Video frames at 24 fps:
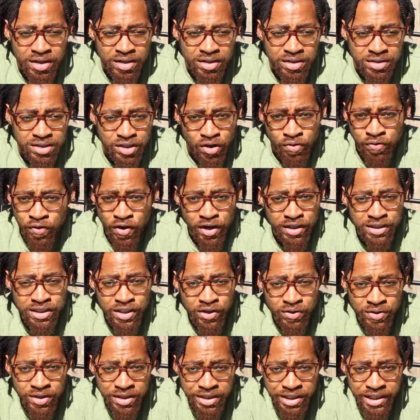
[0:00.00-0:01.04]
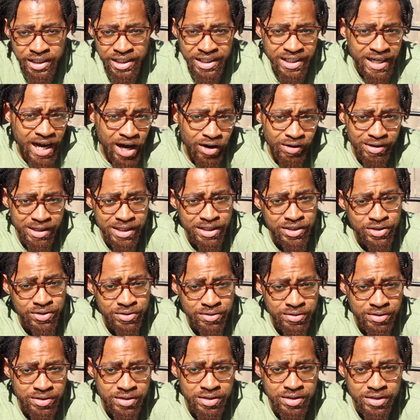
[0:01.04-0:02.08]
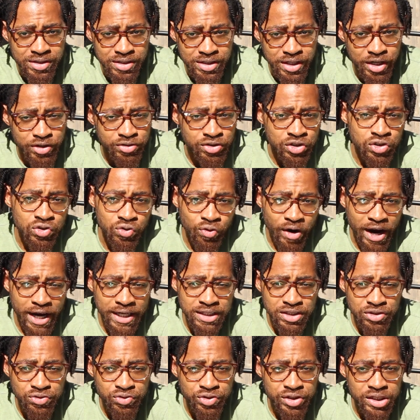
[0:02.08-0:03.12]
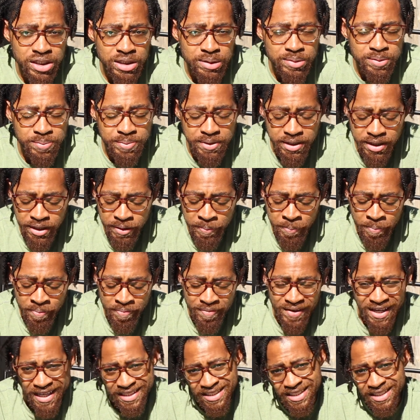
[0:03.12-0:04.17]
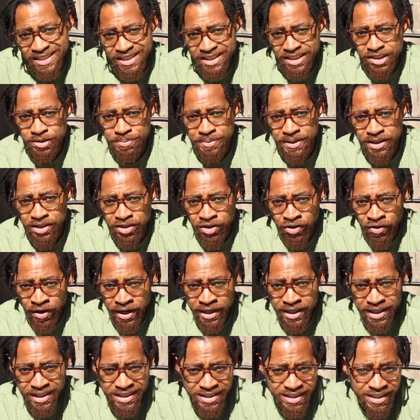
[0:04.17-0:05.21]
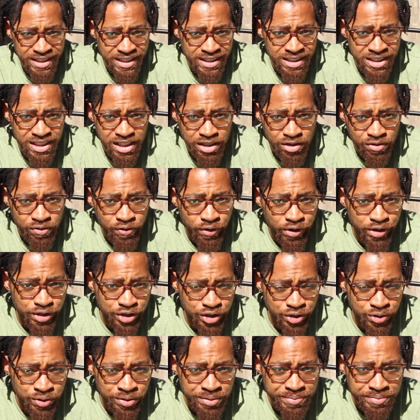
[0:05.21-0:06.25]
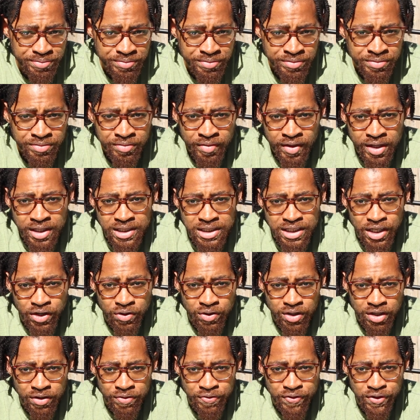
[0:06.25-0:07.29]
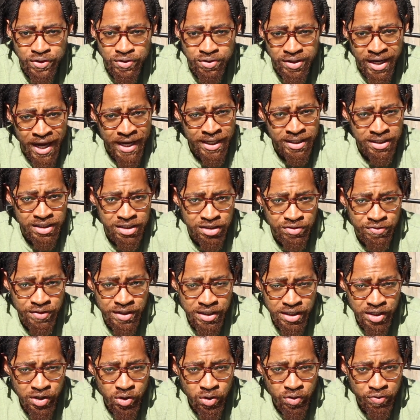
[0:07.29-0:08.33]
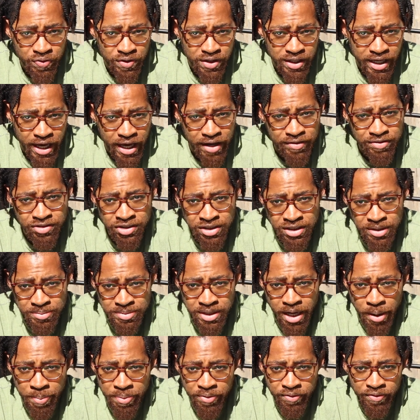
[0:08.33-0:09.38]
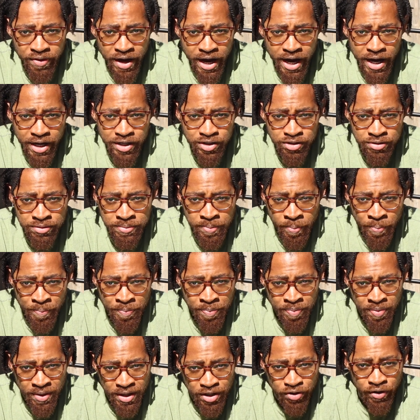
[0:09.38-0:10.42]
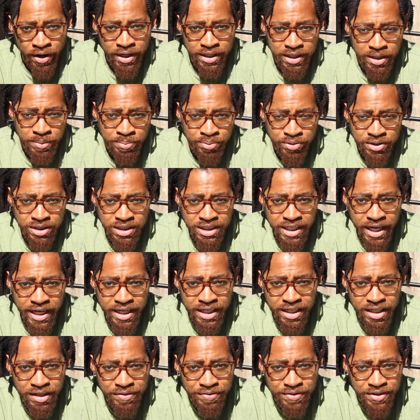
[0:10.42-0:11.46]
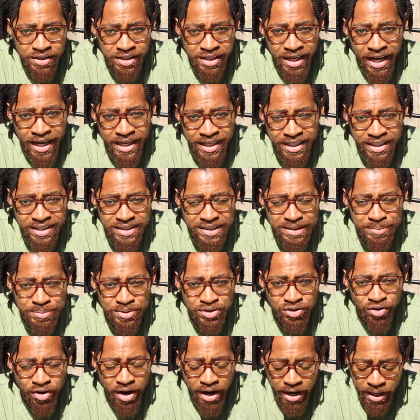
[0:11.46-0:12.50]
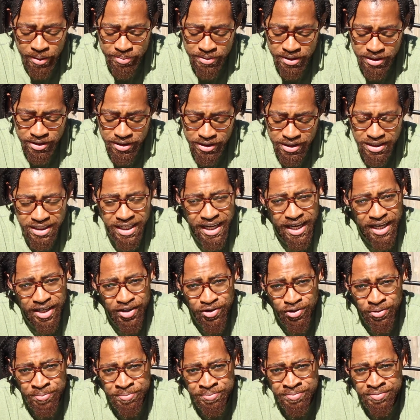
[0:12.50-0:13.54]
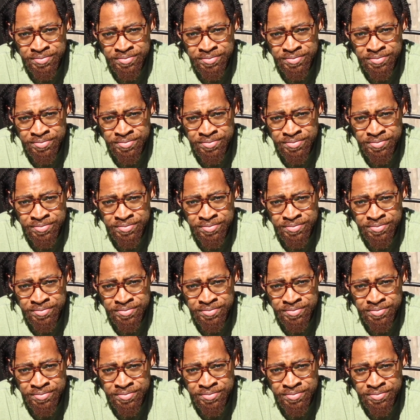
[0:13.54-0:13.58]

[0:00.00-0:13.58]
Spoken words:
so far so good, and I only used 2 racks of ribs, but I think this will be a great addition for you. So if you like this video, if it gave you some type of value, greatly appreciate it if you like and subscribe to the channel.